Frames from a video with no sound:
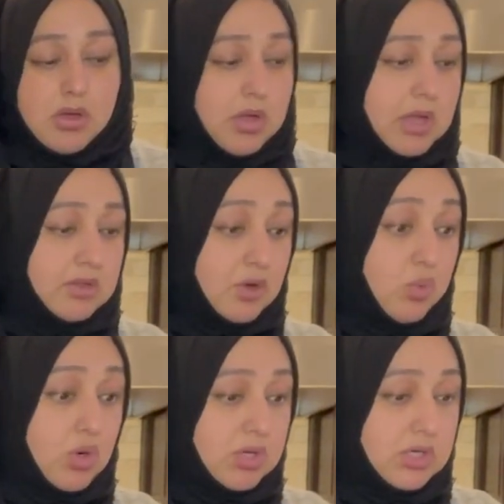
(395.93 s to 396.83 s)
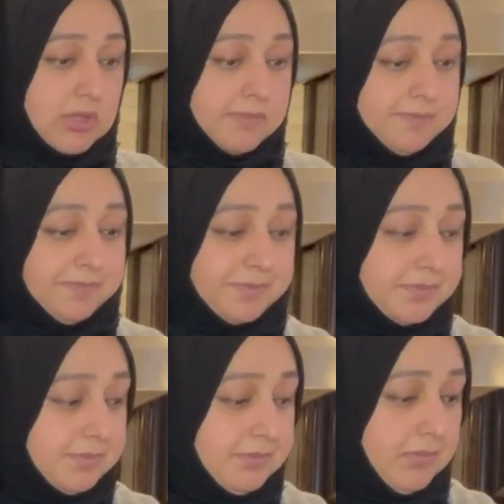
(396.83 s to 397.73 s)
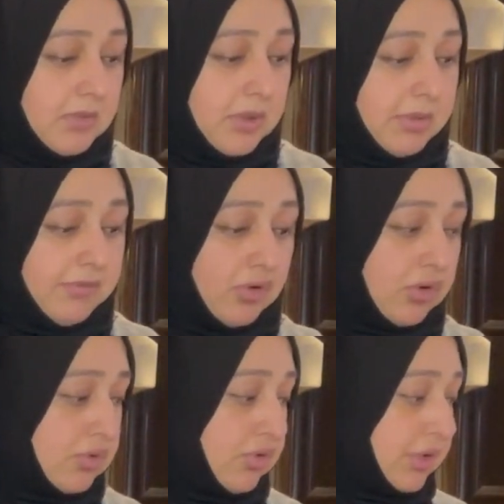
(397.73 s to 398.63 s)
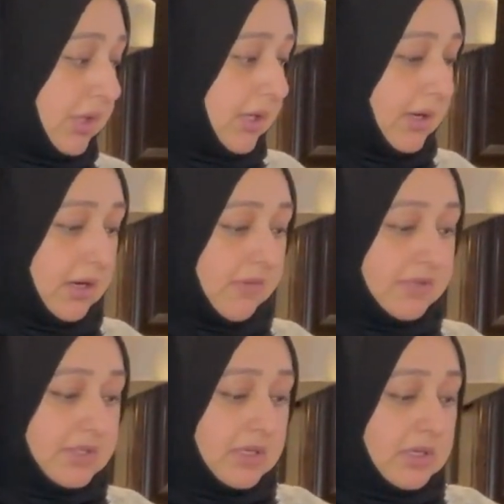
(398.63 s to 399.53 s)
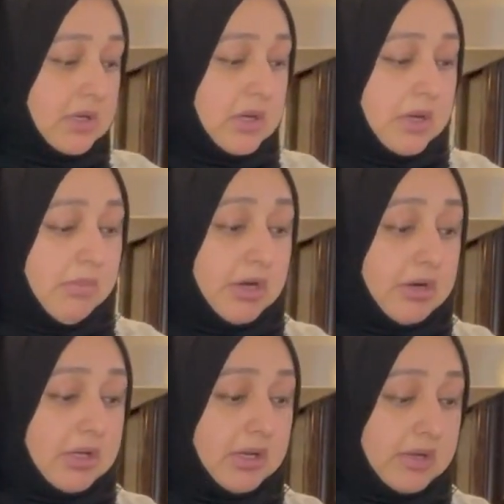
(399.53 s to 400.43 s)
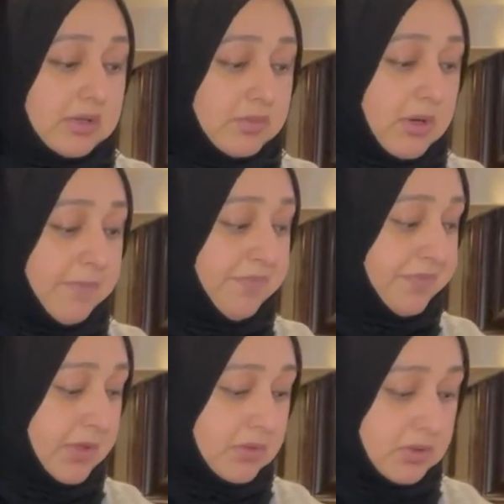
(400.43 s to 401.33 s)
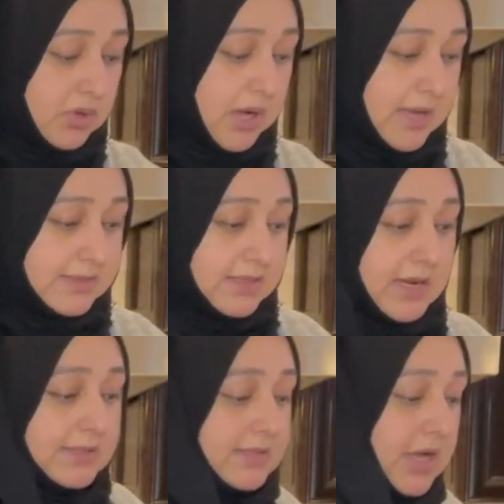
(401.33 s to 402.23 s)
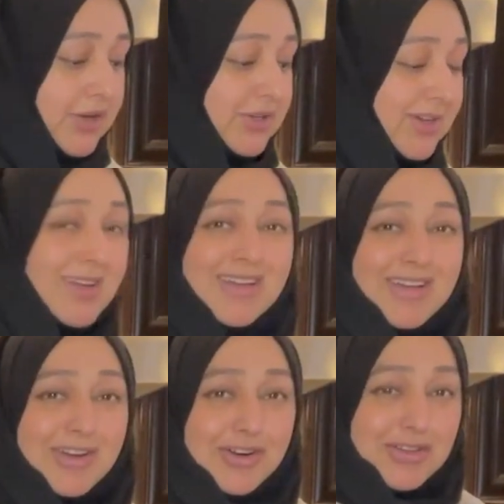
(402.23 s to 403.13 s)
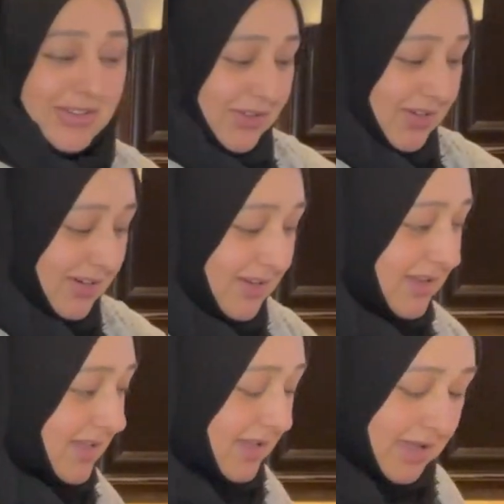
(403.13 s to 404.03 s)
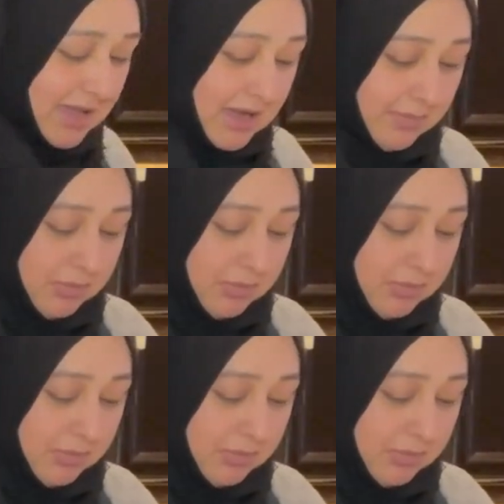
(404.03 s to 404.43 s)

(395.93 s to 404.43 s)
and the quantity before cooking it, and obviously marinating it as well. So as I said earlier, I'm